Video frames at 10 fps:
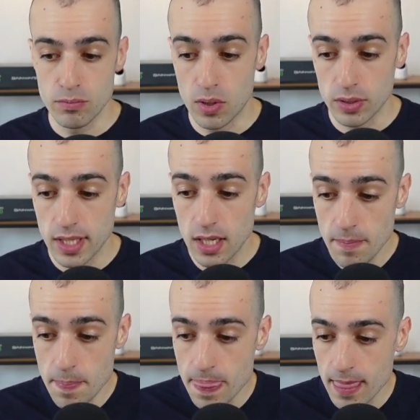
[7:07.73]
model
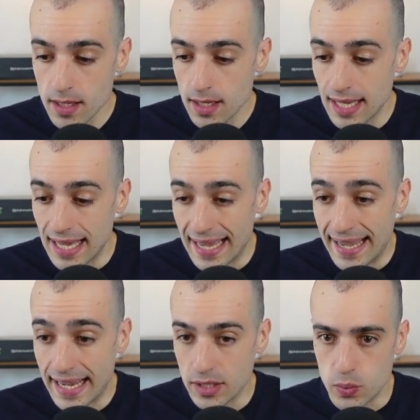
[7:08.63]

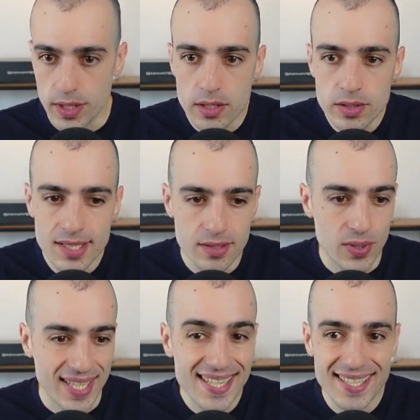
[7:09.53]
and we're
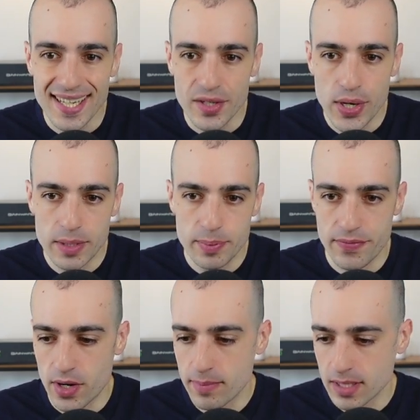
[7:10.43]
getting a great
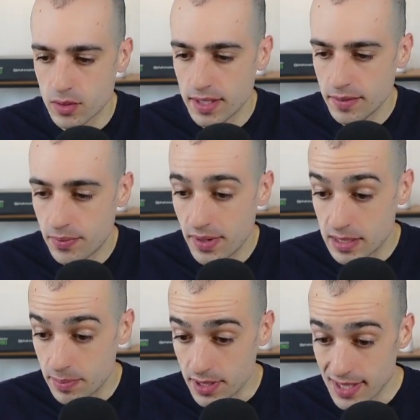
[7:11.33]
performance, 200
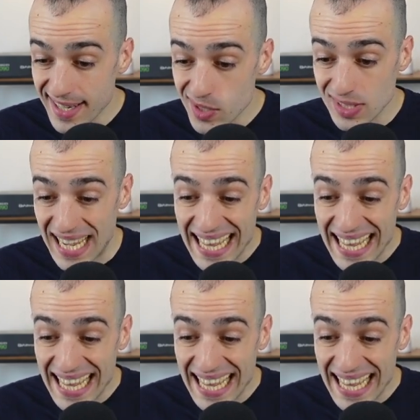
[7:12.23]
frames per second.